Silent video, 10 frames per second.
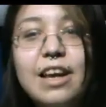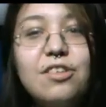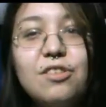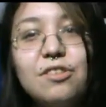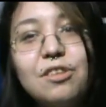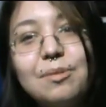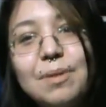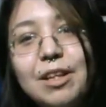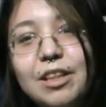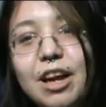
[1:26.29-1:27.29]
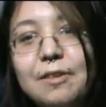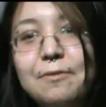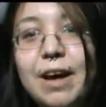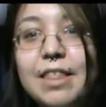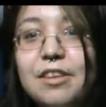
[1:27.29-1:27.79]
It's just going to be a lot of
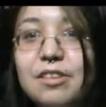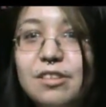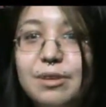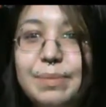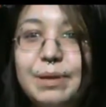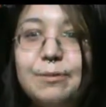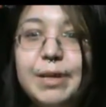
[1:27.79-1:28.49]
fun. There's going to be